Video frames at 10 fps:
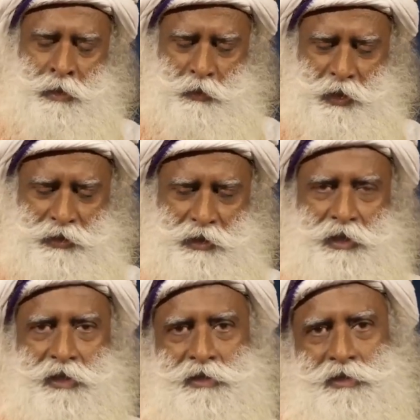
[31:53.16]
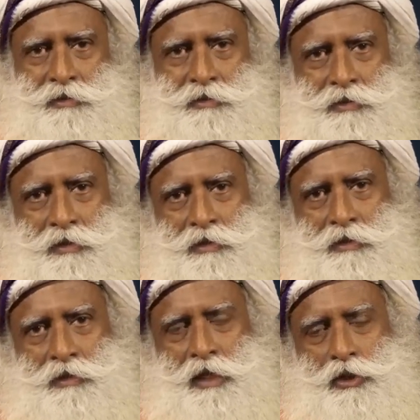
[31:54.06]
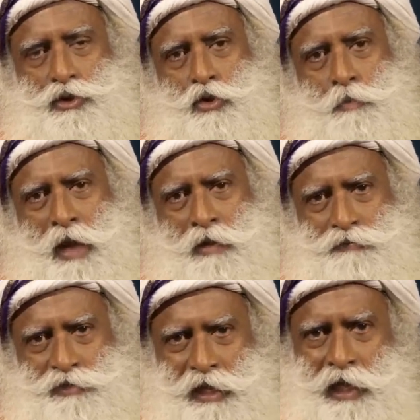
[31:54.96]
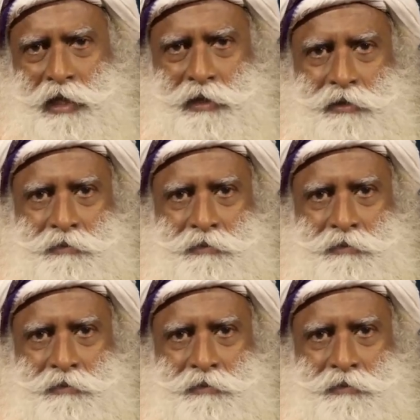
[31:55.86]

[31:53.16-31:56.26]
one thing is there is no power of scale